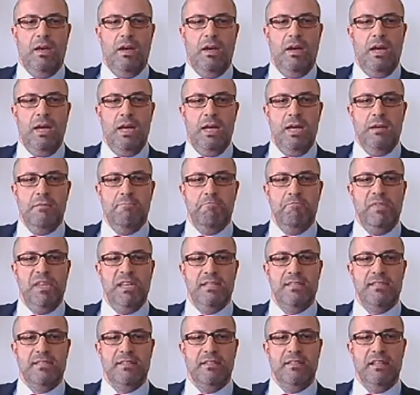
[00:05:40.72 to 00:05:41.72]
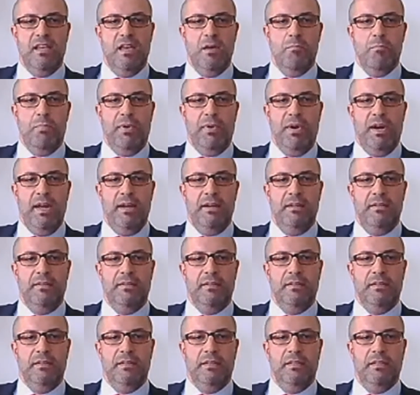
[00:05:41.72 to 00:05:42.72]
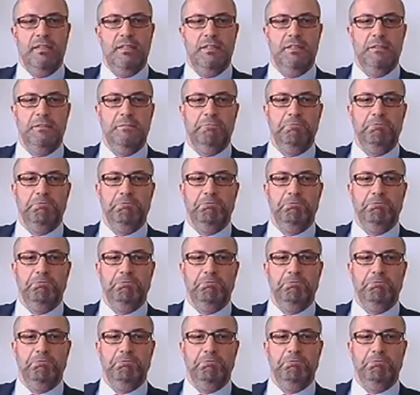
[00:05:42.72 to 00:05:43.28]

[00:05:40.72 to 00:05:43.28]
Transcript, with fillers: Ah, nascent empire. Uh,